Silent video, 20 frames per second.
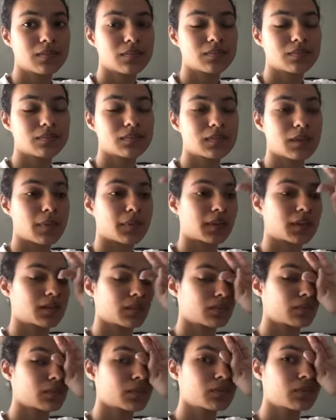something
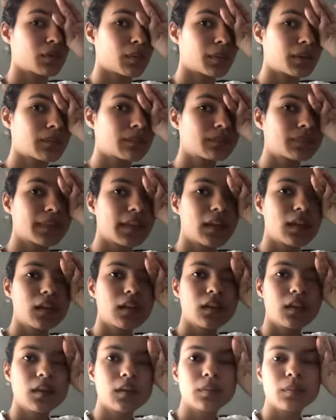different from it.
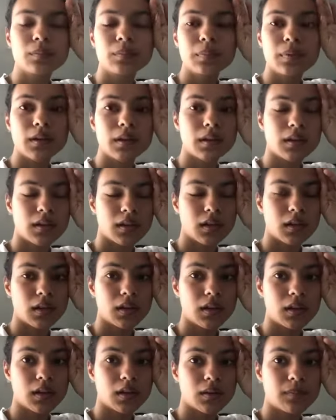But
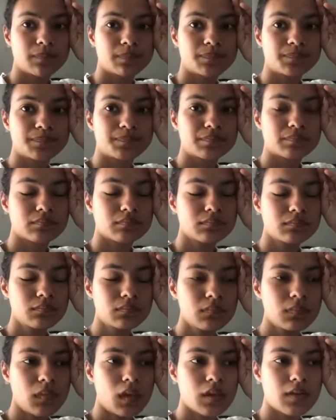yeah,
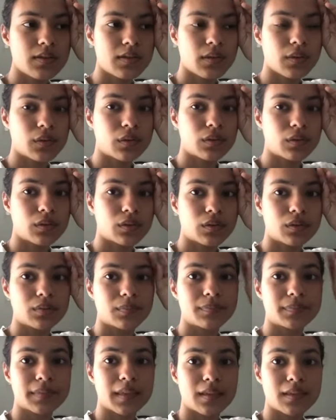so
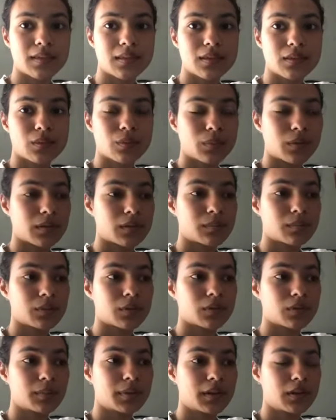that's what I'm
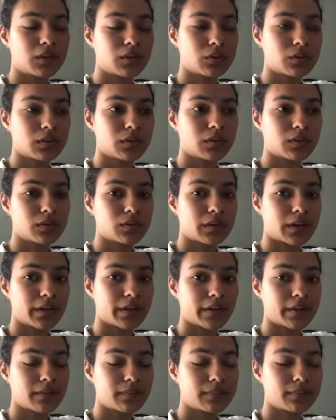gonna be doing
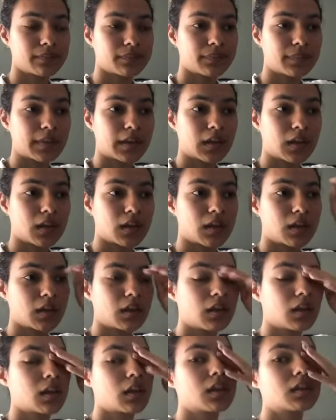today.
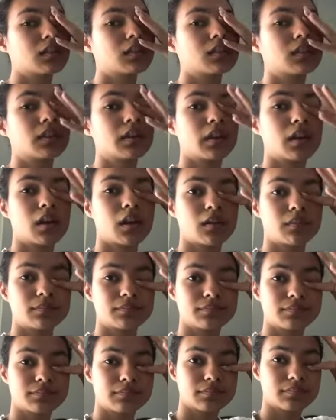And yeah,
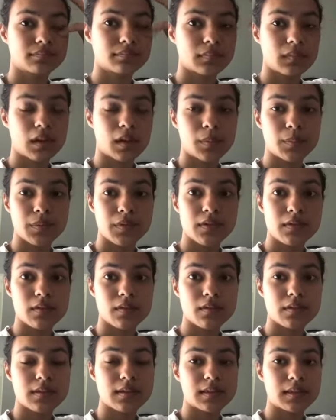I'm still
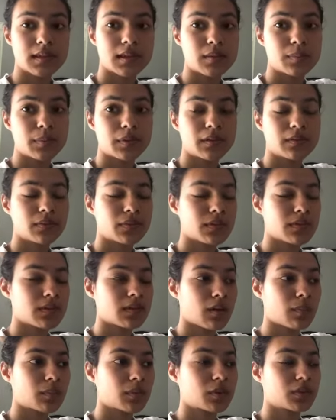sleepy for
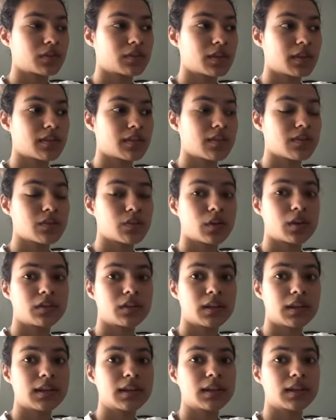some odd reason, so I
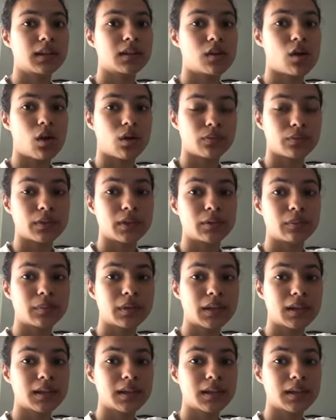really need coffee in me.